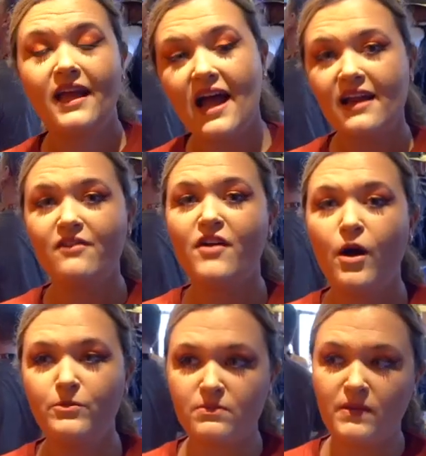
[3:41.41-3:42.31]
kind of
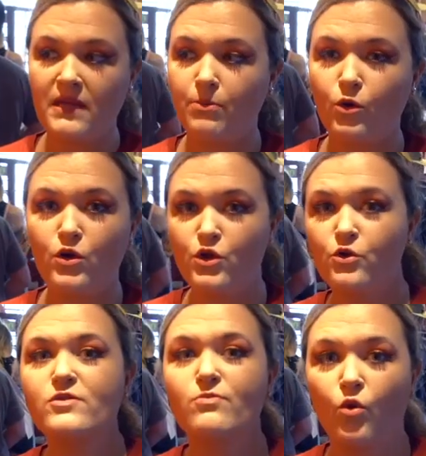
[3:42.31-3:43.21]
helps people
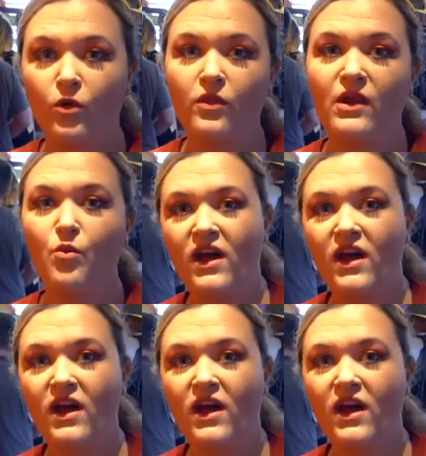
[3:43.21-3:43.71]
use more than